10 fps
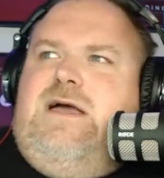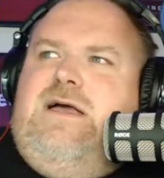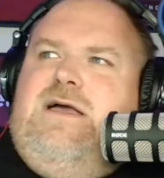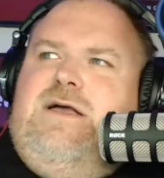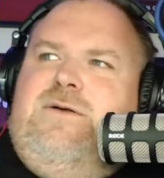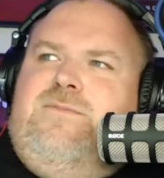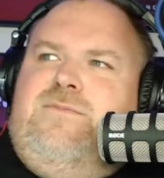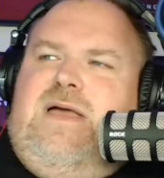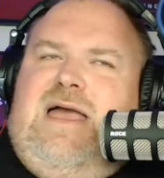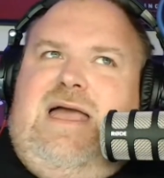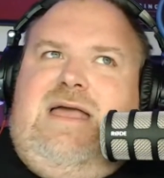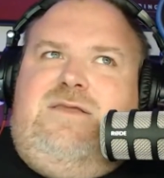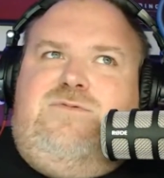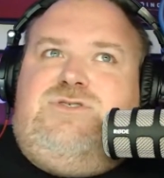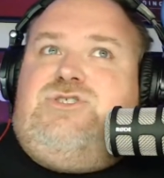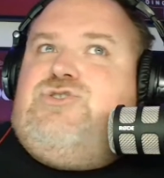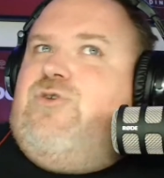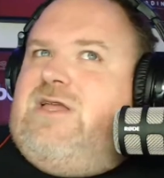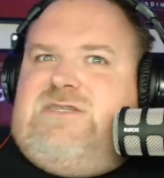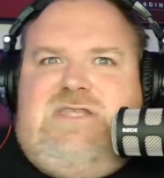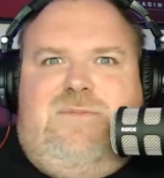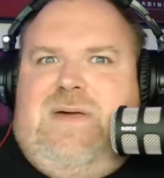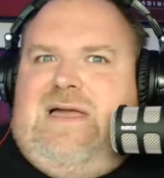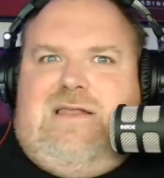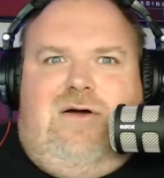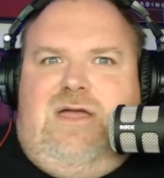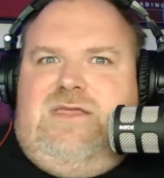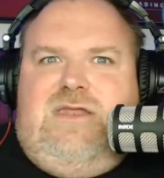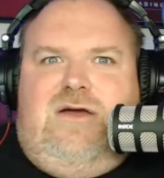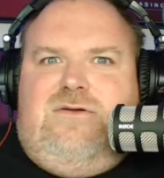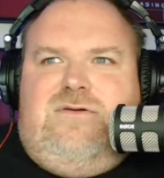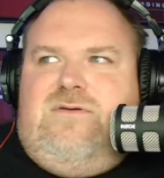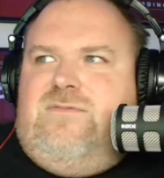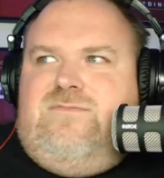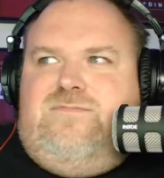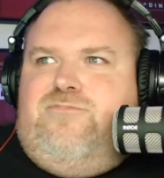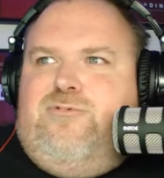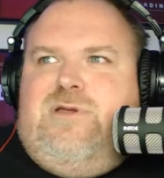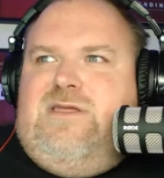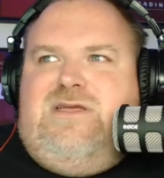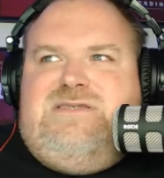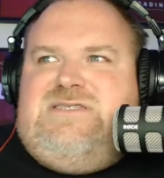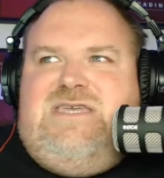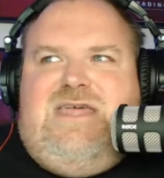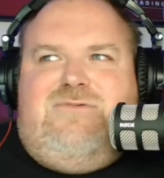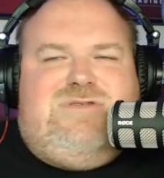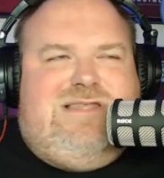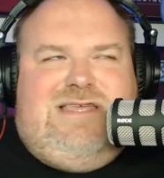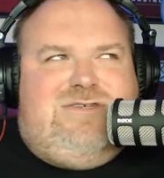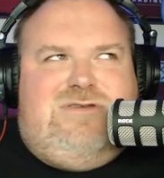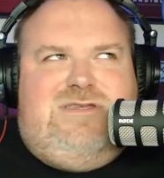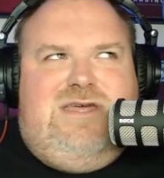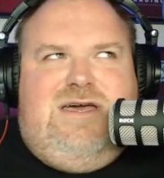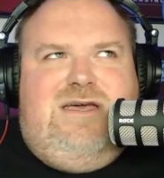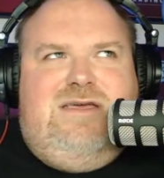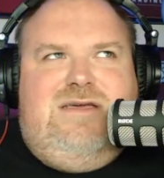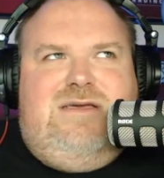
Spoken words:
And was stretching their back line. You can see that was literally the